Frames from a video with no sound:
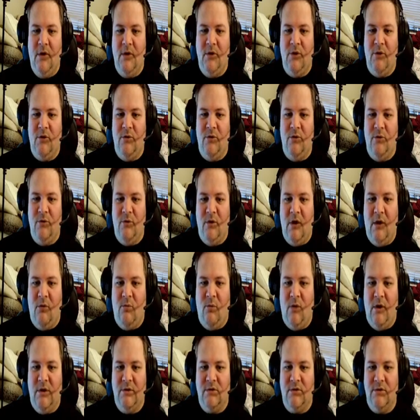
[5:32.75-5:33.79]
You do not
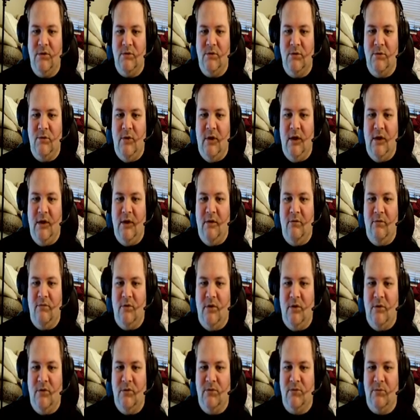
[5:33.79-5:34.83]
want to do any of
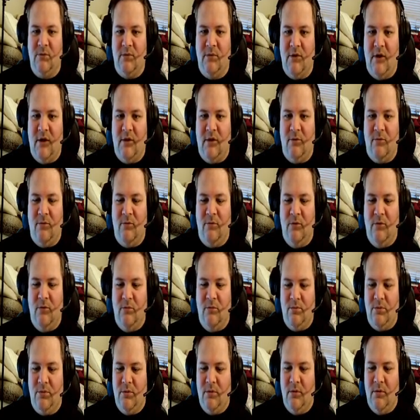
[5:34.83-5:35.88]
those without a group.
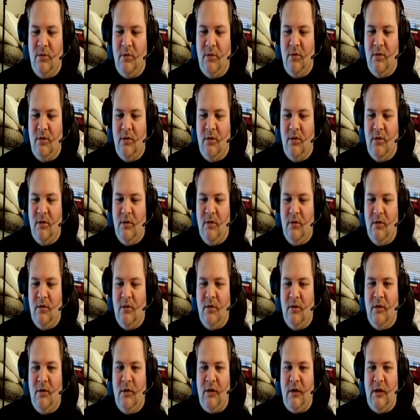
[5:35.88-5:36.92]

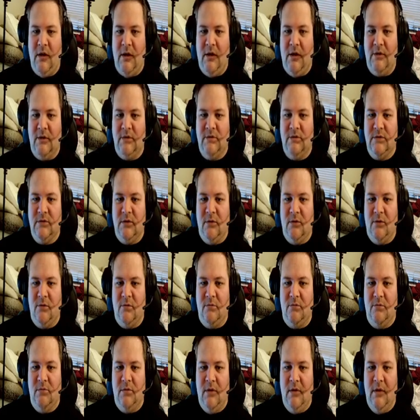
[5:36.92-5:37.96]
Yeah, so
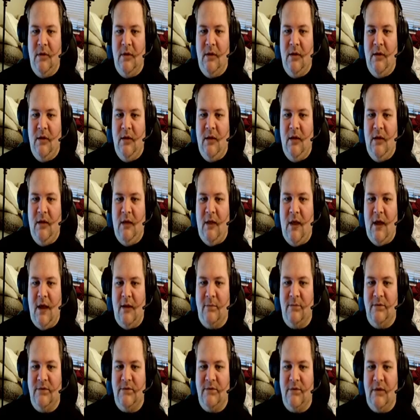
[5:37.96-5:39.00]
I
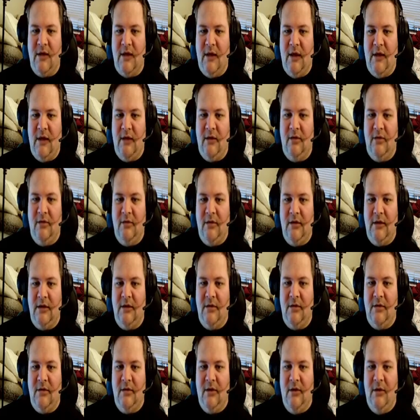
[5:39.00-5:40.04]
would say
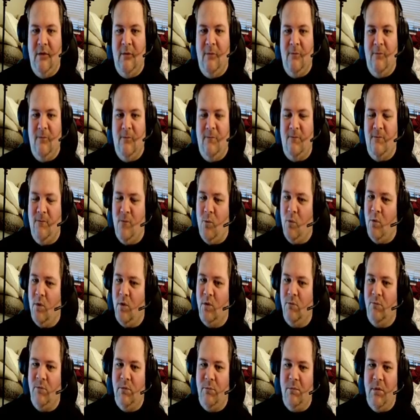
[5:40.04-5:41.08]

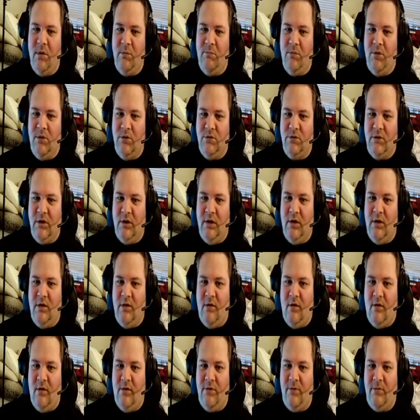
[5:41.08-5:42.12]
4 would be pushing it
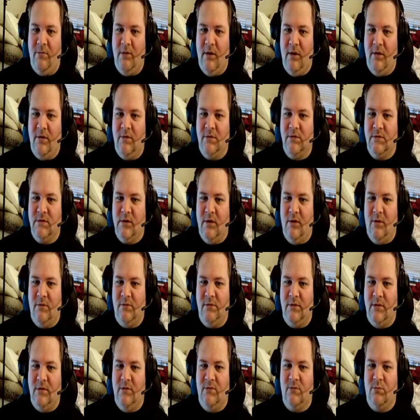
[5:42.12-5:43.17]
on the regular
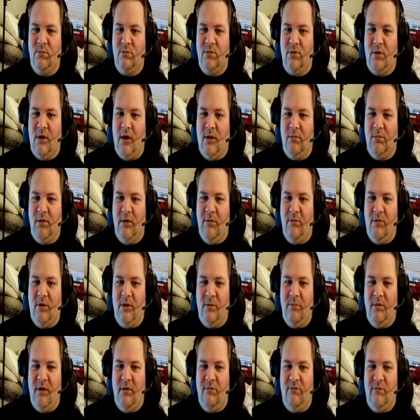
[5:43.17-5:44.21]
skeletons. Probably want
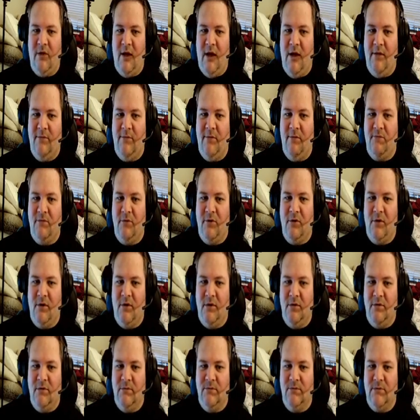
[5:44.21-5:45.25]
to be 5 if you're going
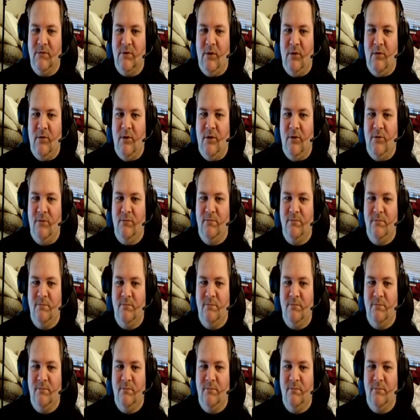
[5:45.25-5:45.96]
to do solo.